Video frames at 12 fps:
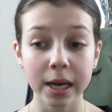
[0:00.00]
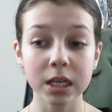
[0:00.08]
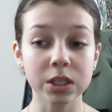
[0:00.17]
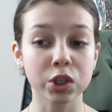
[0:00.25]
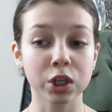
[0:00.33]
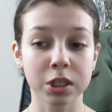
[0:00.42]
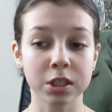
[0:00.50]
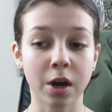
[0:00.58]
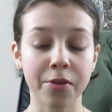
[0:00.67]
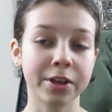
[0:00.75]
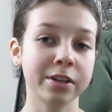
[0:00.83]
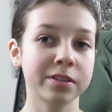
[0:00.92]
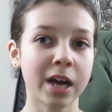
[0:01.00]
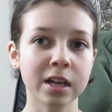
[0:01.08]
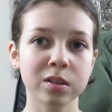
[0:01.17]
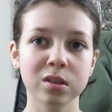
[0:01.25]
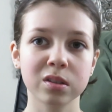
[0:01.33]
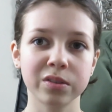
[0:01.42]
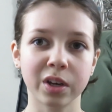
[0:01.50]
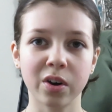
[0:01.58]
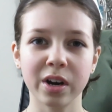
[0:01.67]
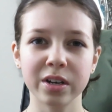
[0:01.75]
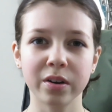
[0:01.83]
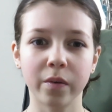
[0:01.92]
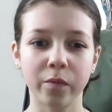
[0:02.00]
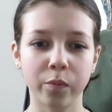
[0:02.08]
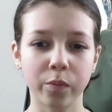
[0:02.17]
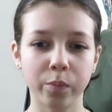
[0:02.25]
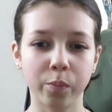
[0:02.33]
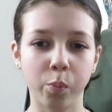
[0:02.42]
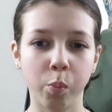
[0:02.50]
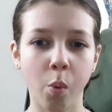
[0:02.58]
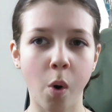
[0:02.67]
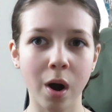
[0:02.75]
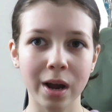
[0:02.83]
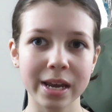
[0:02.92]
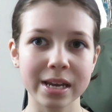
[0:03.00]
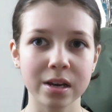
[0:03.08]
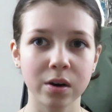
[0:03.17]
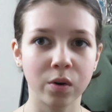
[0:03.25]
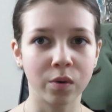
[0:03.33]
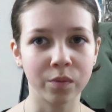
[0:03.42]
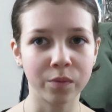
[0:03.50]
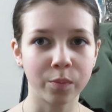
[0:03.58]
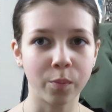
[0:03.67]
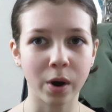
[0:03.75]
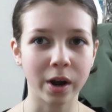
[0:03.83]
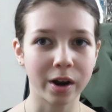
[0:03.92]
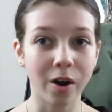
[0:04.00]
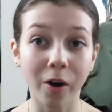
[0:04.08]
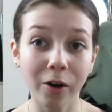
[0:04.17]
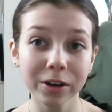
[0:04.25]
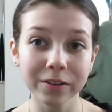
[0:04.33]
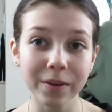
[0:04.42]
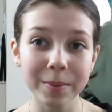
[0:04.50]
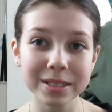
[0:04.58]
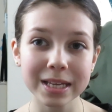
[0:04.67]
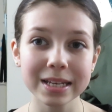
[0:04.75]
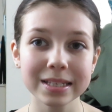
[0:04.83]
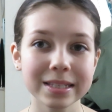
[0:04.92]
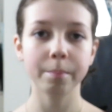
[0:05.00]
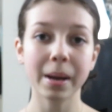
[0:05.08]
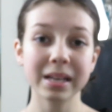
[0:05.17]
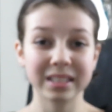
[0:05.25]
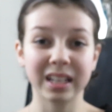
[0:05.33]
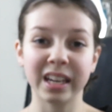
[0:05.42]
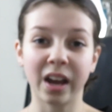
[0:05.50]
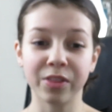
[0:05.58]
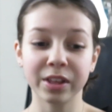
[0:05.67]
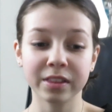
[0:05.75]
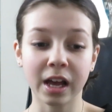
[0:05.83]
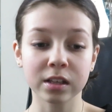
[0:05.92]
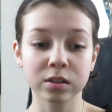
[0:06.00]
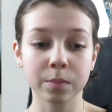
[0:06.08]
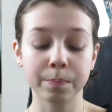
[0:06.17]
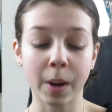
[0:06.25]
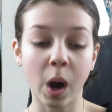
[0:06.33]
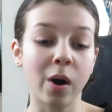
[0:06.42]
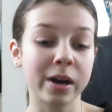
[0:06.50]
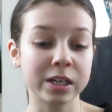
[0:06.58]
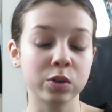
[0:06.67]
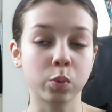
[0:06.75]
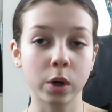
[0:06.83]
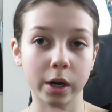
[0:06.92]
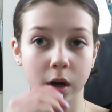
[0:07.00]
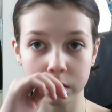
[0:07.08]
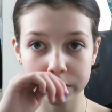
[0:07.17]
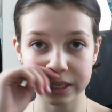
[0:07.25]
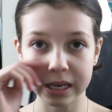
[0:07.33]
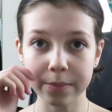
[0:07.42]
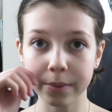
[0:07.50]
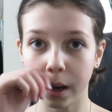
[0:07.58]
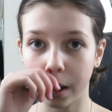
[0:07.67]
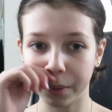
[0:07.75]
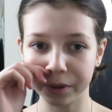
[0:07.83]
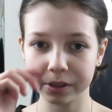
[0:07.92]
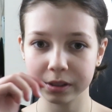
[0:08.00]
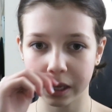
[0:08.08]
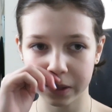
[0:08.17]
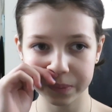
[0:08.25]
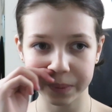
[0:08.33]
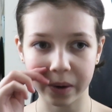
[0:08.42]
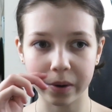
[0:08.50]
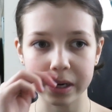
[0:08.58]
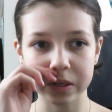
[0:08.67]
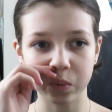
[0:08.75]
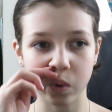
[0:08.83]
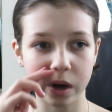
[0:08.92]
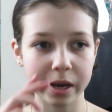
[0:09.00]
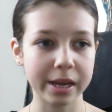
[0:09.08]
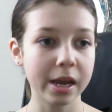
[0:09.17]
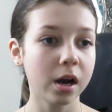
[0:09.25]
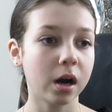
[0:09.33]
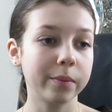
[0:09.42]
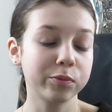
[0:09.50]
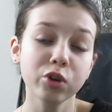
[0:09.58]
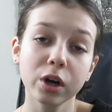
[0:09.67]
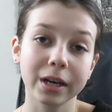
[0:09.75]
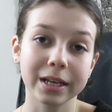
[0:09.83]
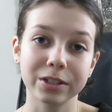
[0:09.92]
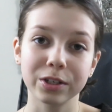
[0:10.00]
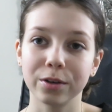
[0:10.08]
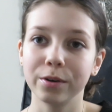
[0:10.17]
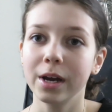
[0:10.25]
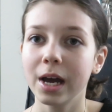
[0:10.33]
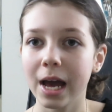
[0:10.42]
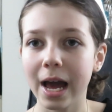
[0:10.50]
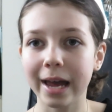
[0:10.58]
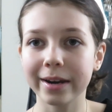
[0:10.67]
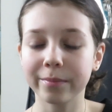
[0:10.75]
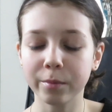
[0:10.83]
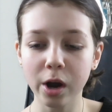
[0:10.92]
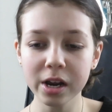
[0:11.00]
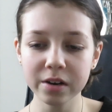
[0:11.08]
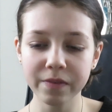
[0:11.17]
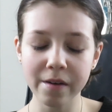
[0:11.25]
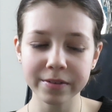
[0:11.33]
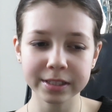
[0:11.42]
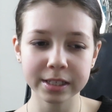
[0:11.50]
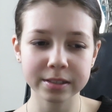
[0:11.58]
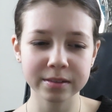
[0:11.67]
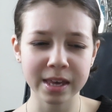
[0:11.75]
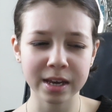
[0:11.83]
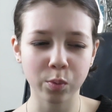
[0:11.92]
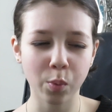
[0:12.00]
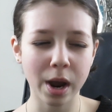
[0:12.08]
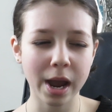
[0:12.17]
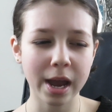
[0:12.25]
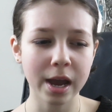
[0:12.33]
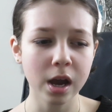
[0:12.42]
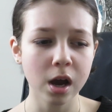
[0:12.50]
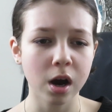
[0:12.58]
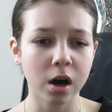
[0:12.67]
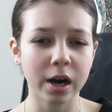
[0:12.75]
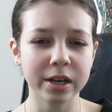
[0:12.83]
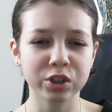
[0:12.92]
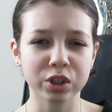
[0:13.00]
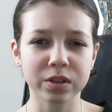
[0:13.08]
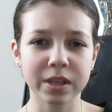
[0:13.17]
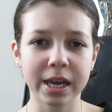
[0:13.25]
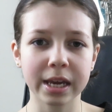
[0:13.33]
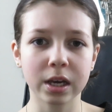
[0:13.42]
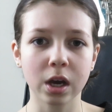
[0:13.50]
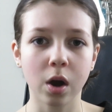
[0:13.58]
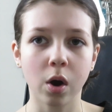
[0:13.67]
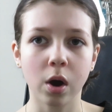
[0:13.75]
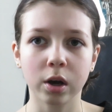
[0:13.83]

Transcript: It's just, I think that's the kind of why I can't, if that makes sense. Basically, I think that's behind why I can't sleep. I think that's behind why I'm struggling to. And I'm kind of having this thing where I just think,